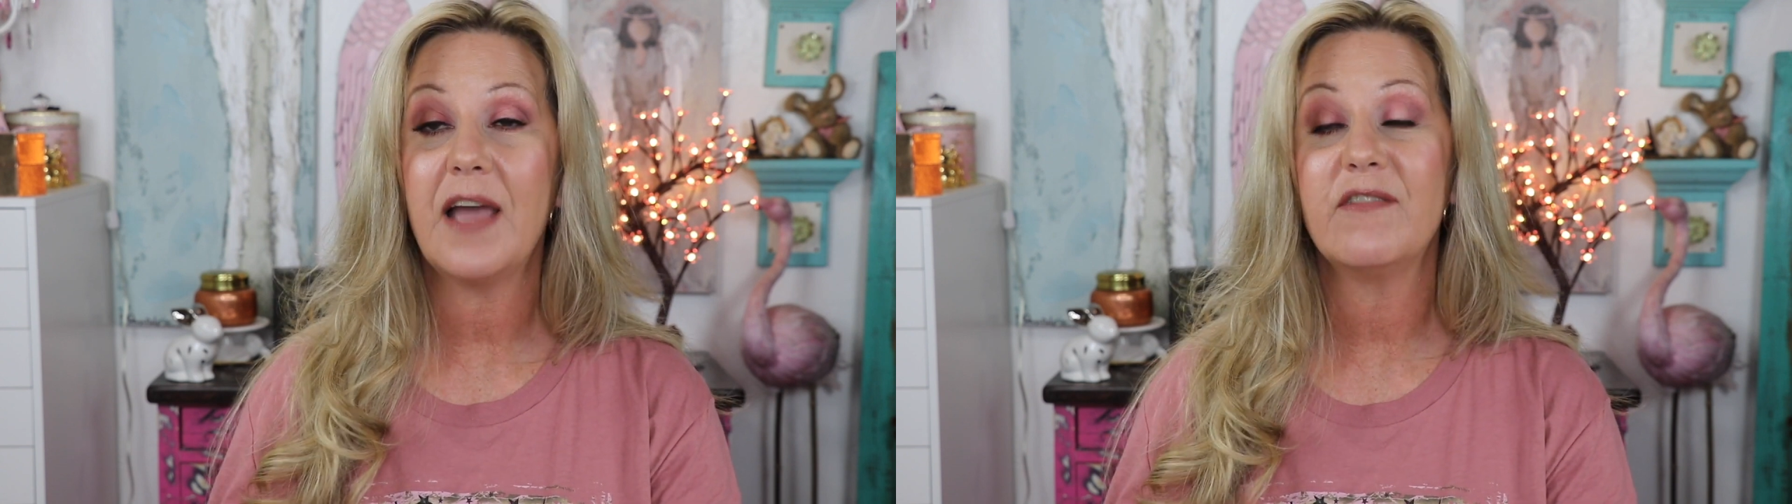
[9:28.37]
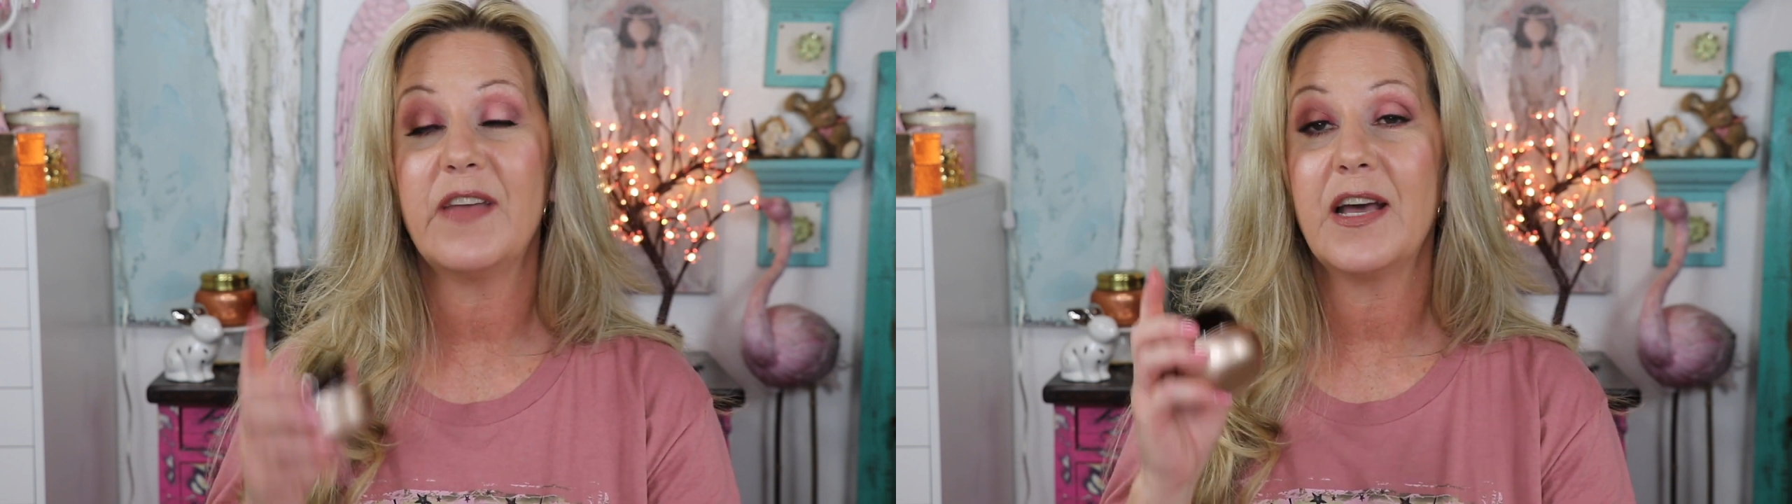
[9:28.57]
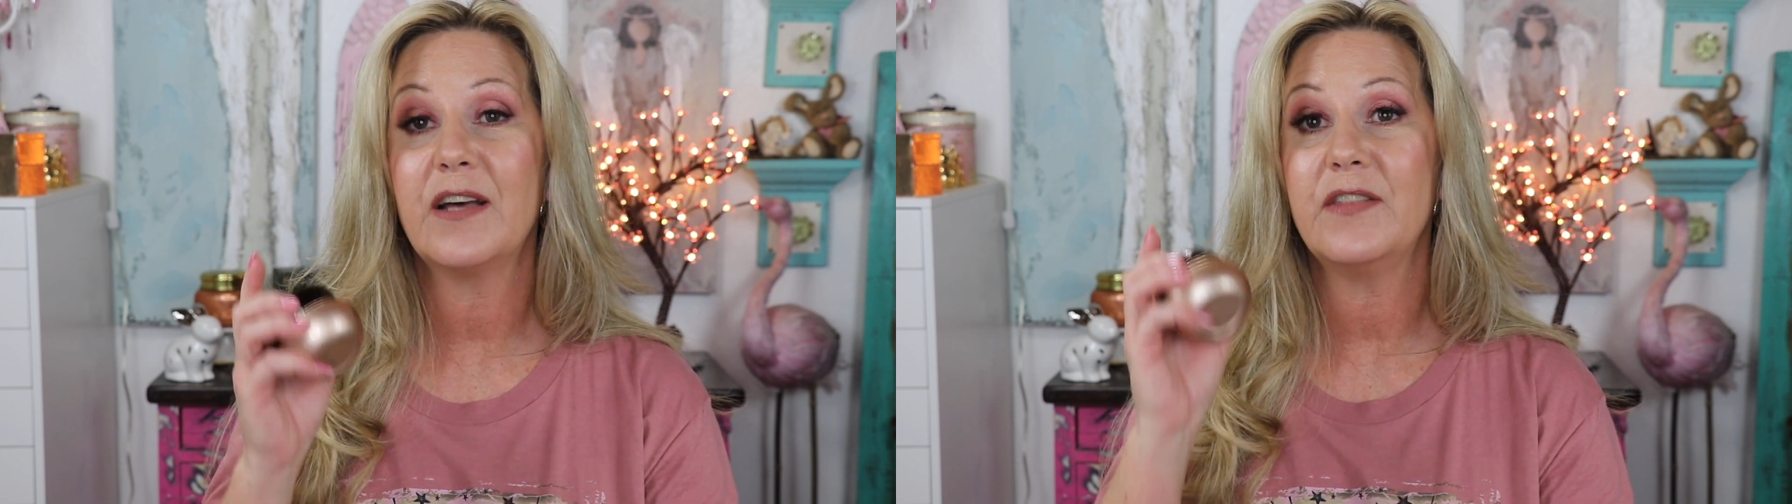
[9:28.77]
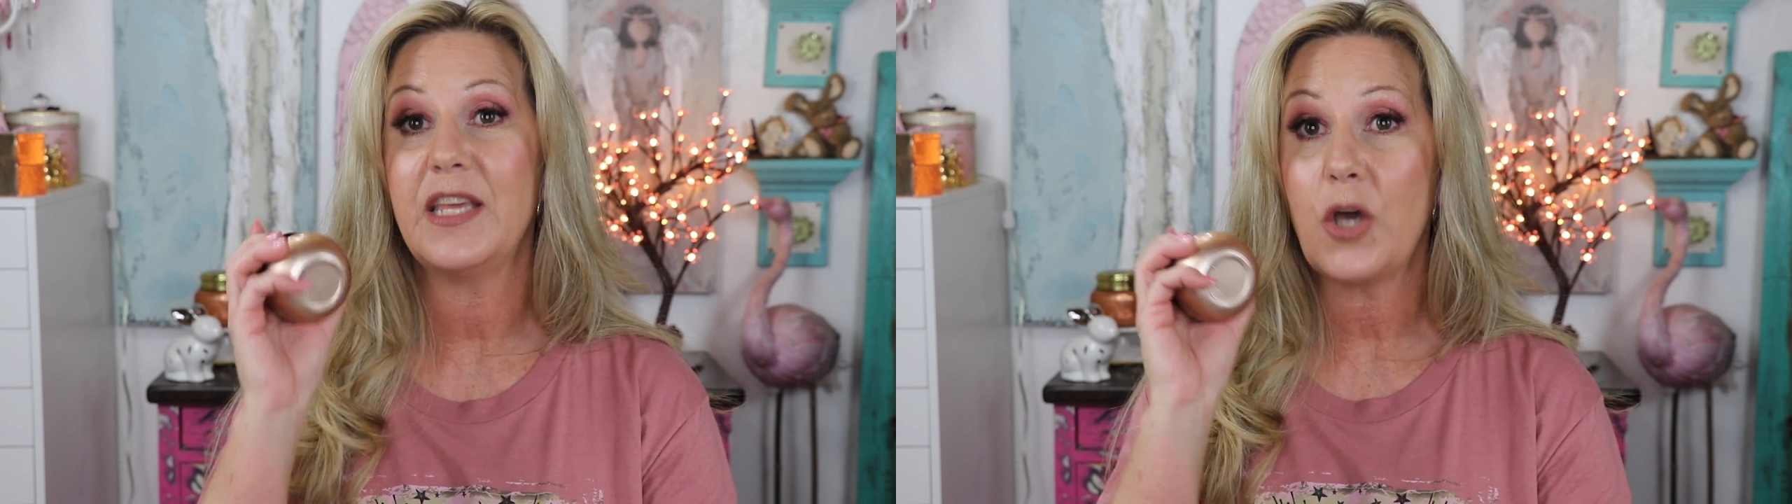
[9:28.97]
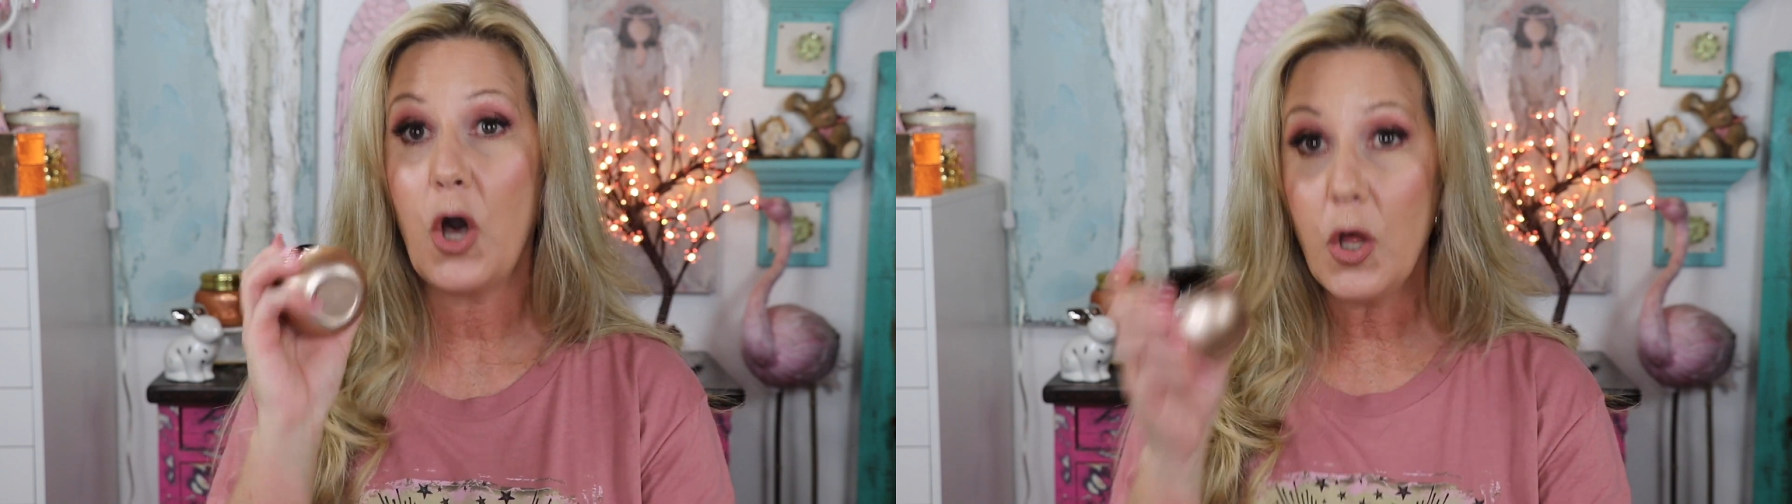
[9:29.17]
have found the
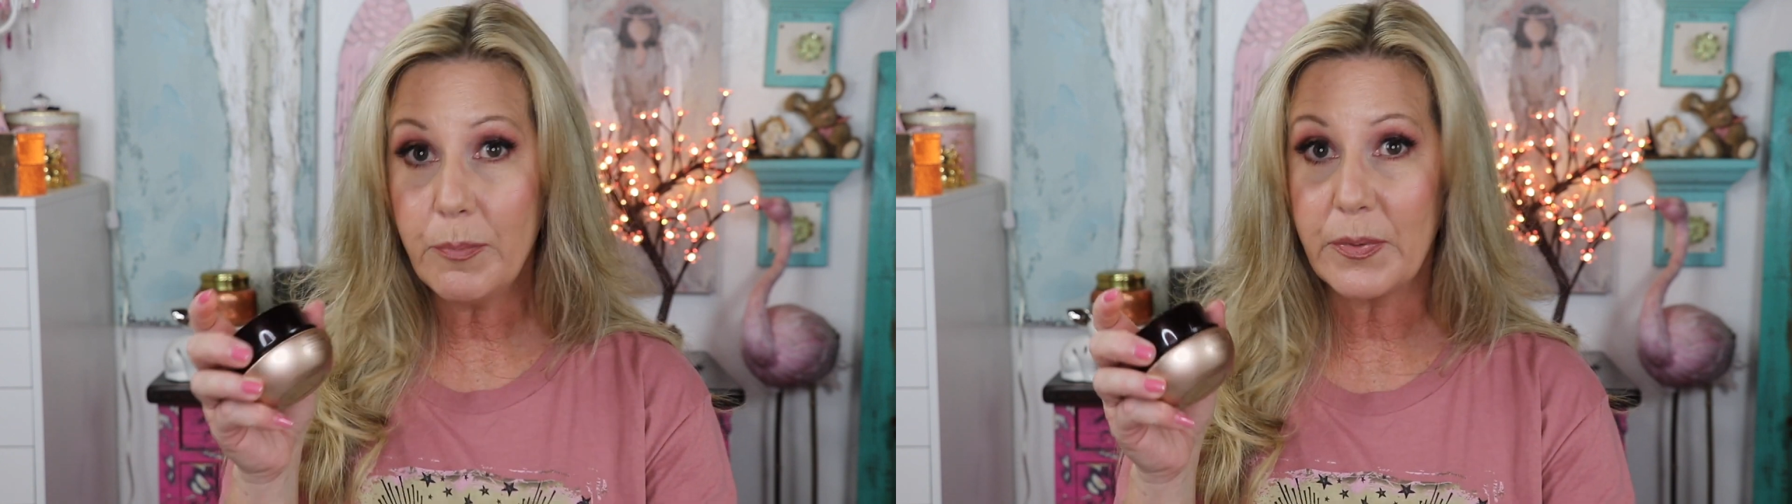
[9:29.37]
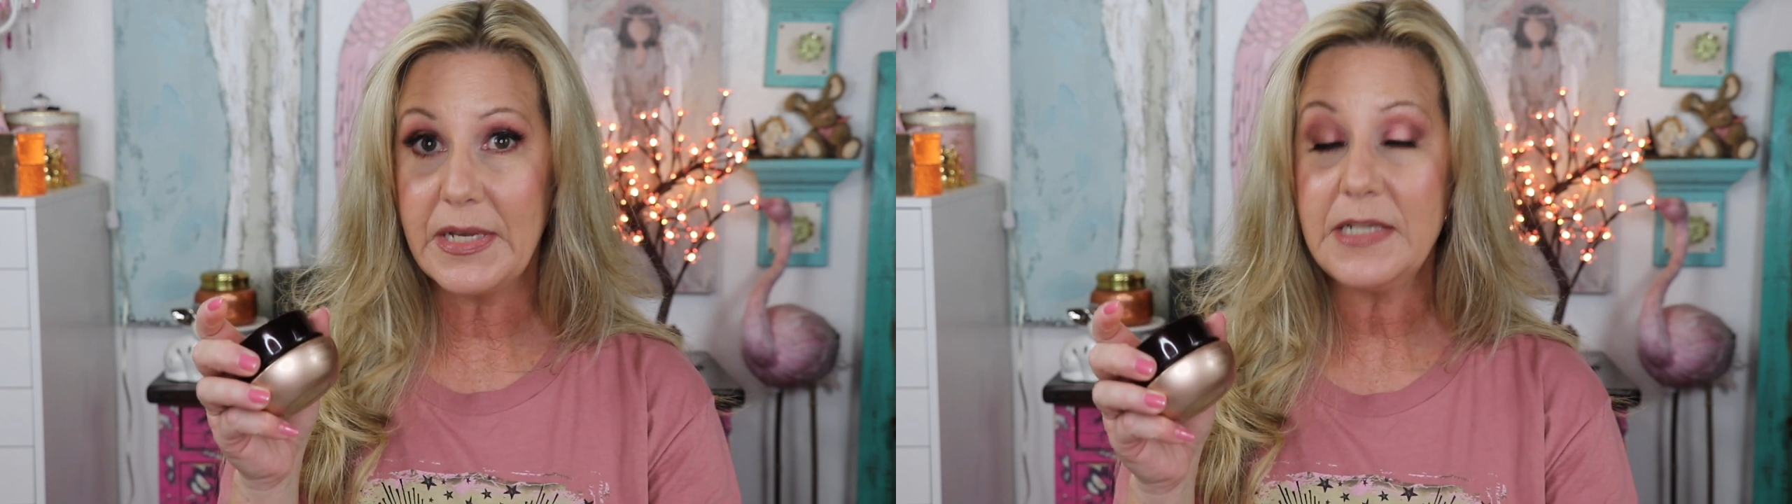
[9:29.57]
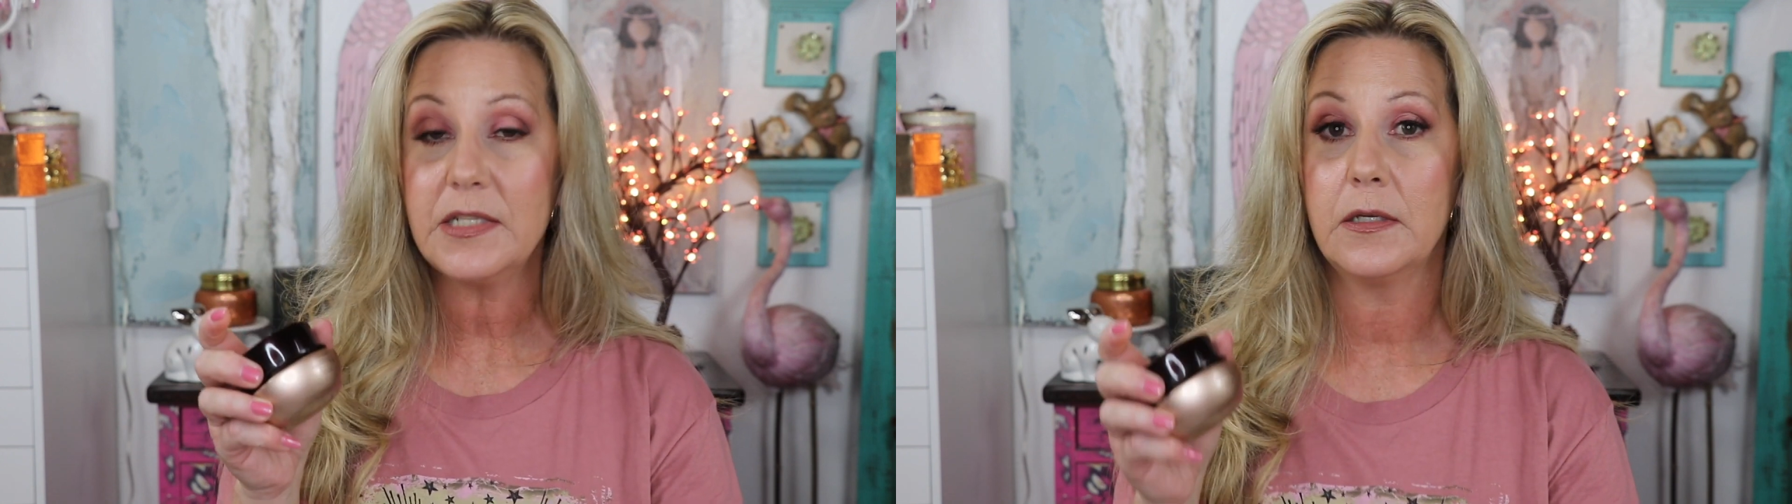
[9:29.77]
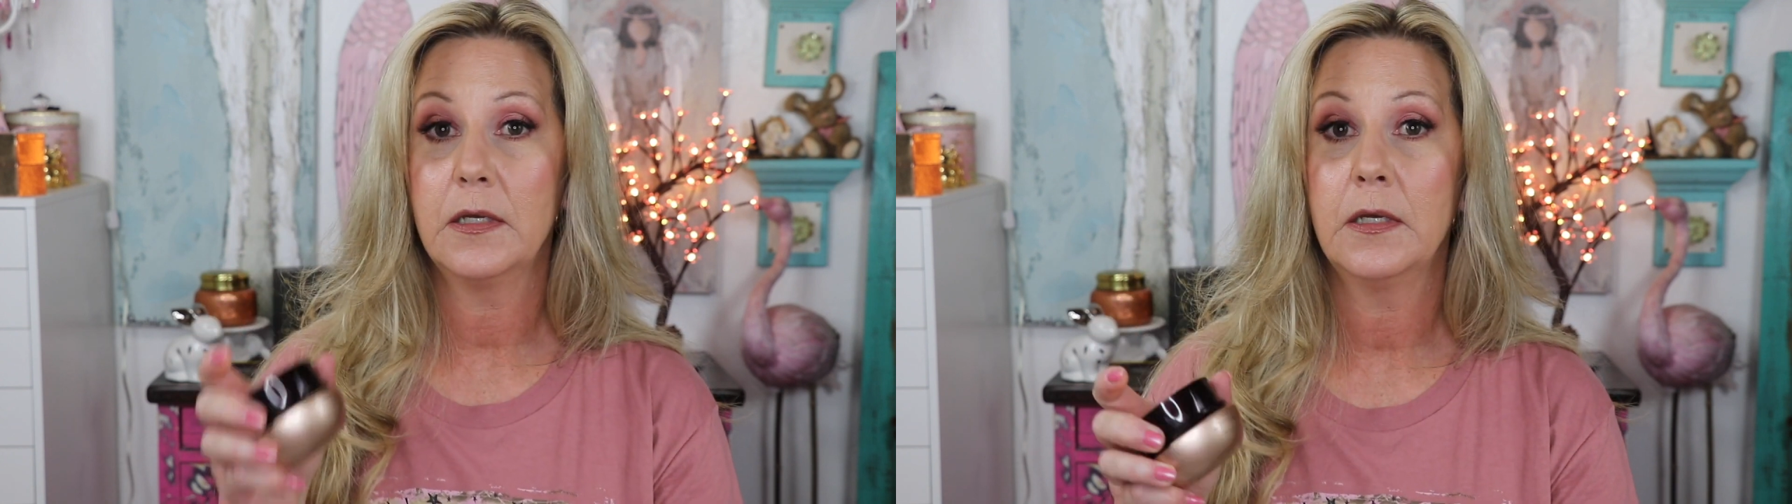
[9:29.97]
culprit